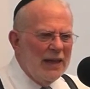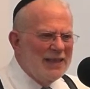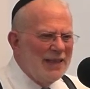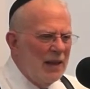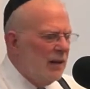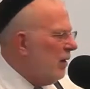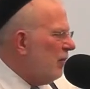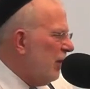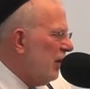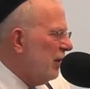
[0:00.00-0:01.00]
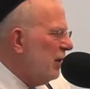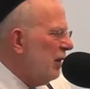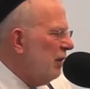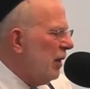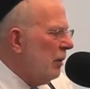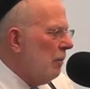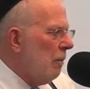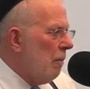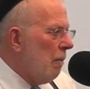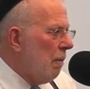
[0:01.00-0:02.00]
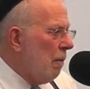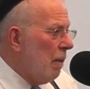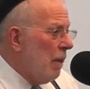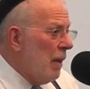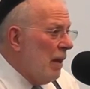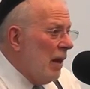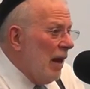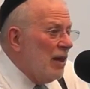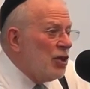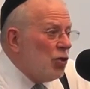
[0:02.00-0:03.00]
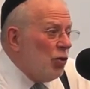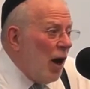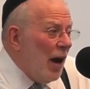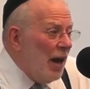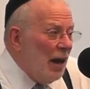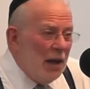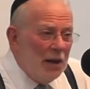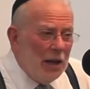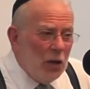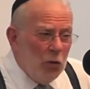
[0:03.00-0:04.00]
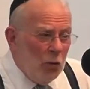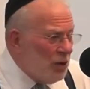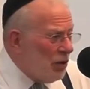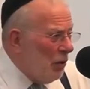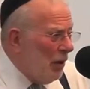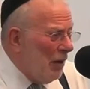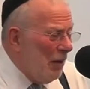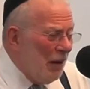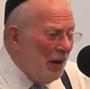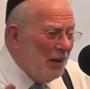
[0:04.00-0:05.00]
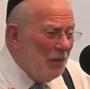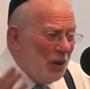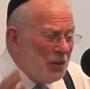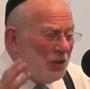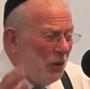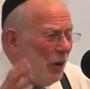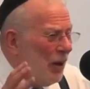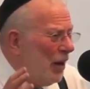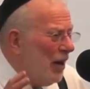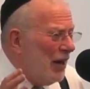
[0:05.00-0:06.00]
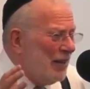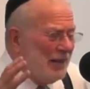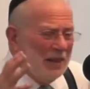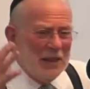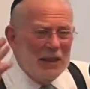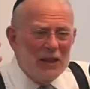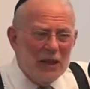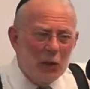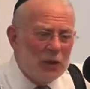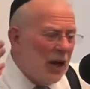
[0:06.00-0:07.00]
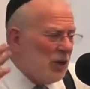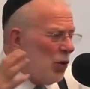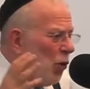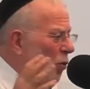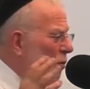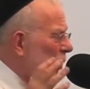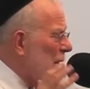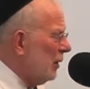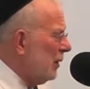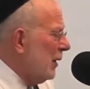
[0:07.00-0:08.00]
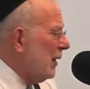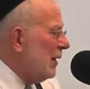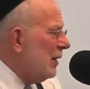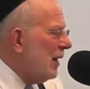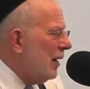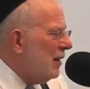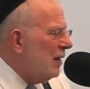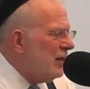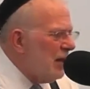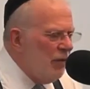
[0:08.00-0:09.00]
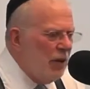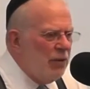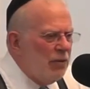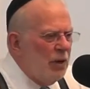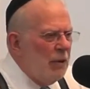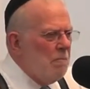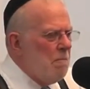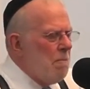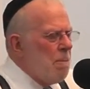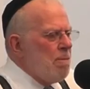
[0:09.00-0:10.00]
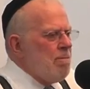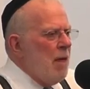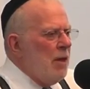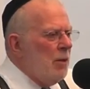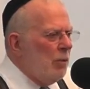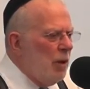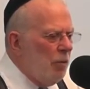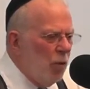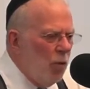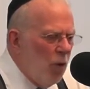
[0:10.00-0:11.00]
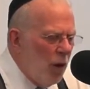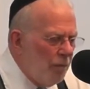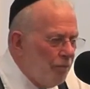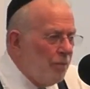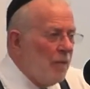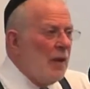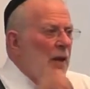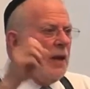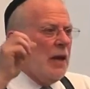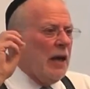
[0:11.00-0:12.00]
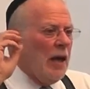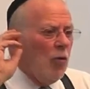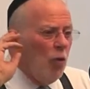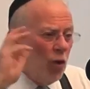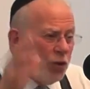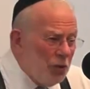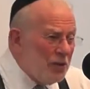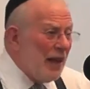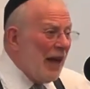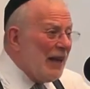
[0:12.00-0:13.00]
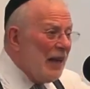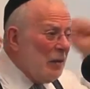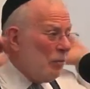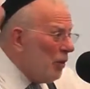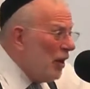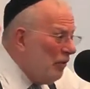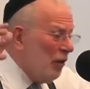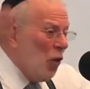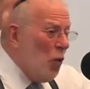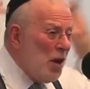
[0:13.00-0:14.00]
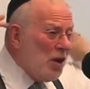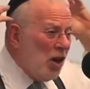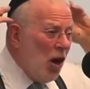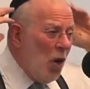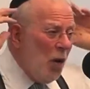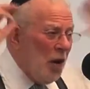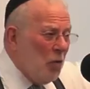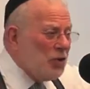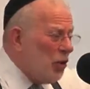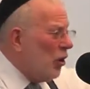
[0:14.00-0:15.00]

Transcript: He's standing in front of the TV. He's crying, like, what's going on? What's going on? It was October 1973, wow. Yom Kippur War. Walter was saying, I can't believe it. A week ago, it was